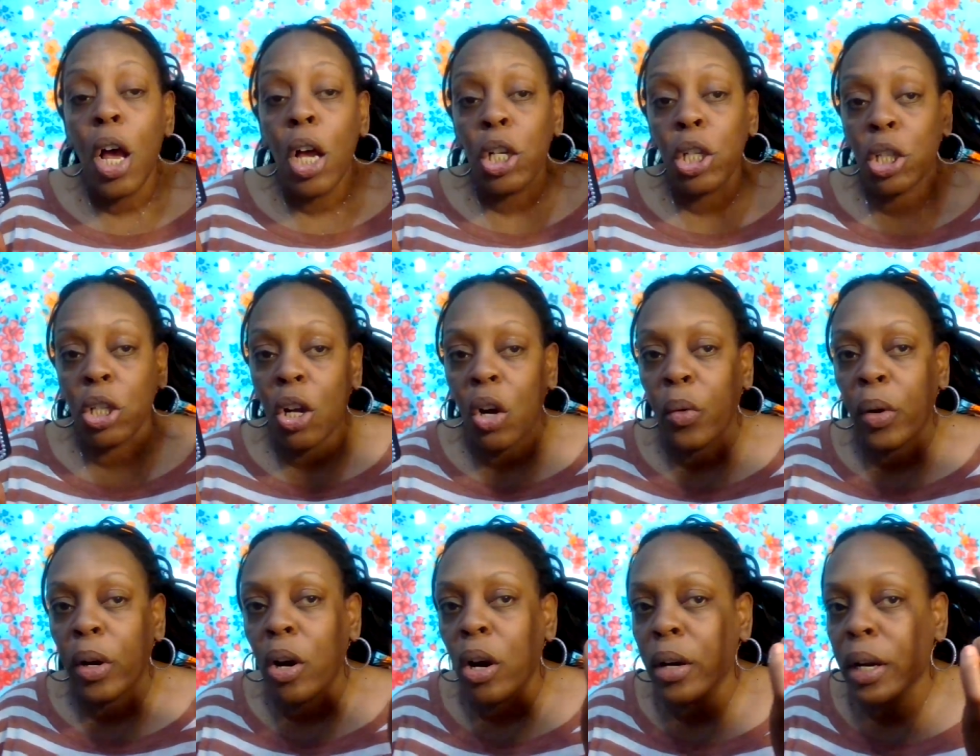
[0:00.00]
So
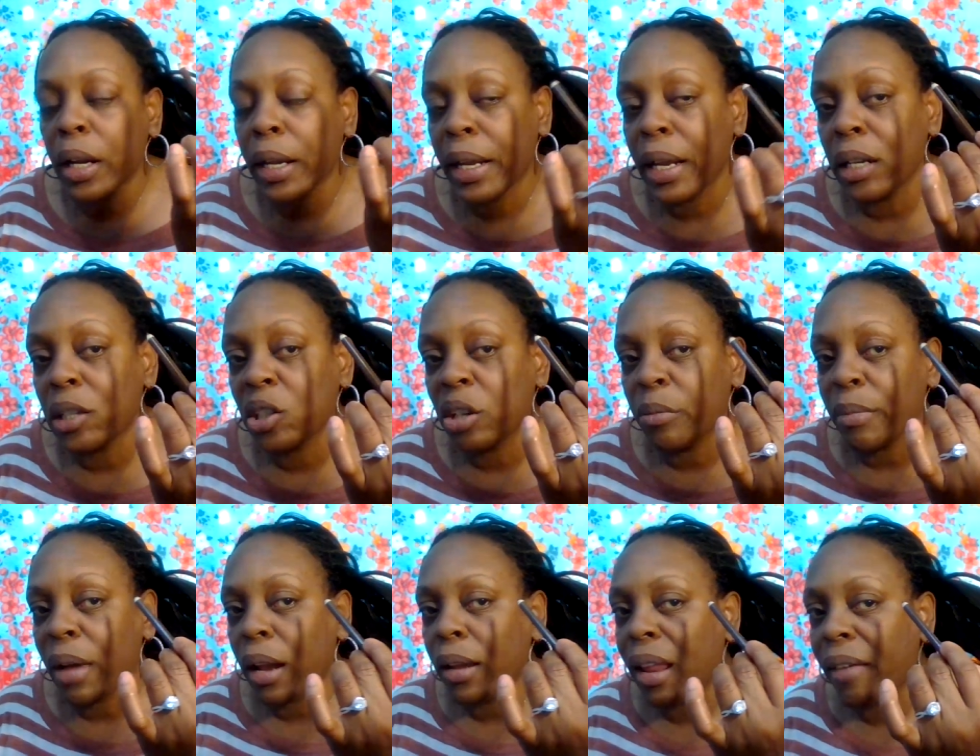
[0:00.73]
we're going to get to
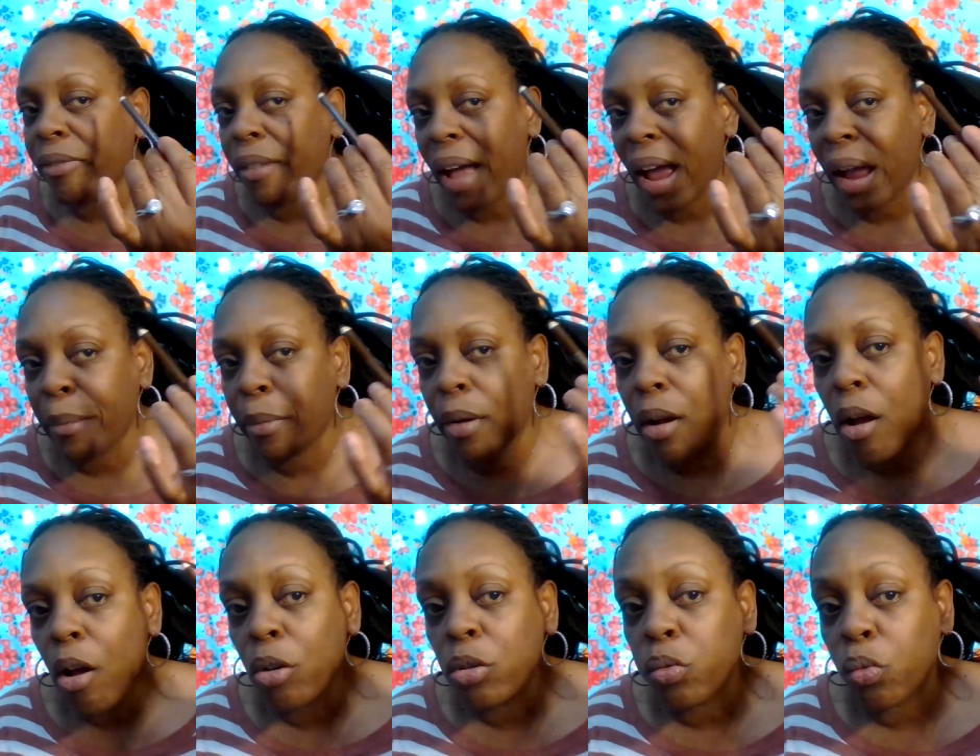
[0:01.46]
my left
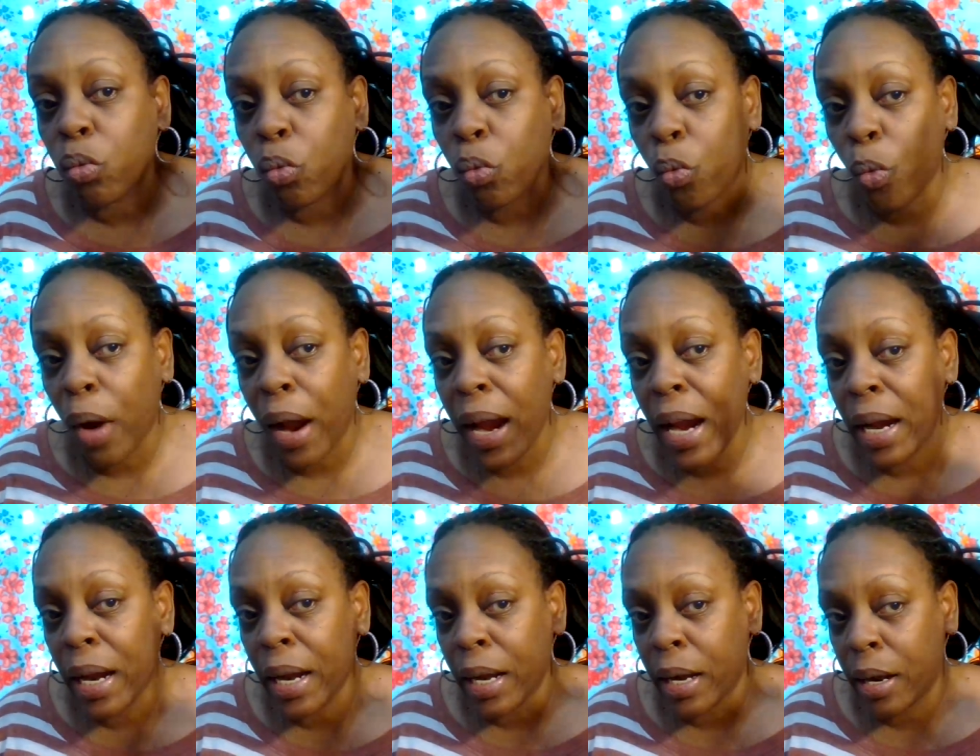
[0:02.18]
eyebrows right
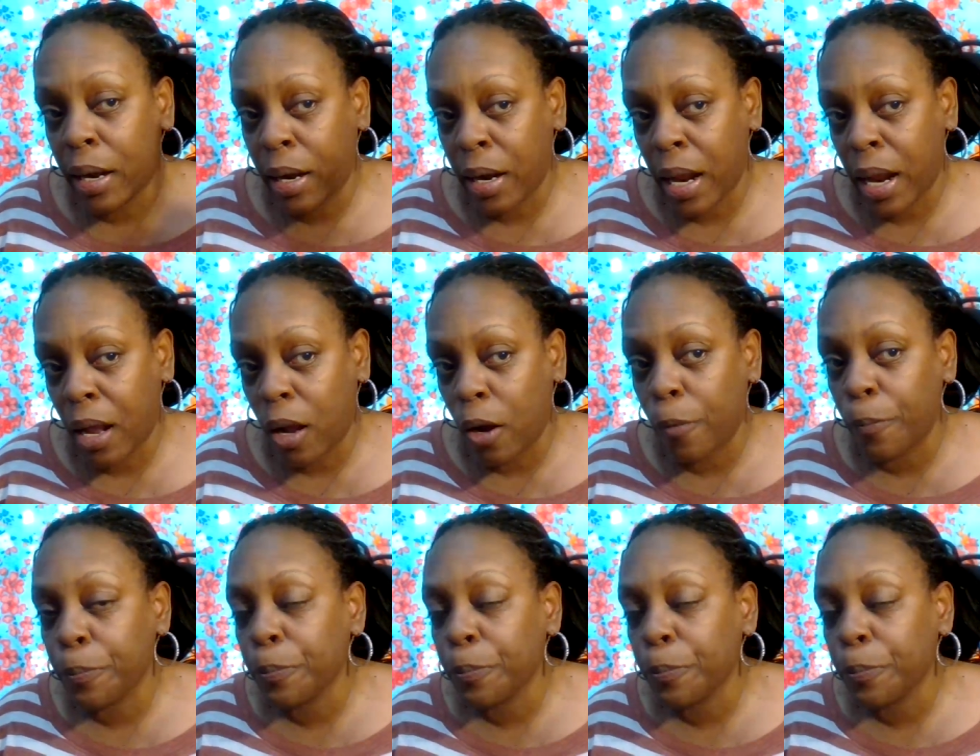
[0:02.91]
now.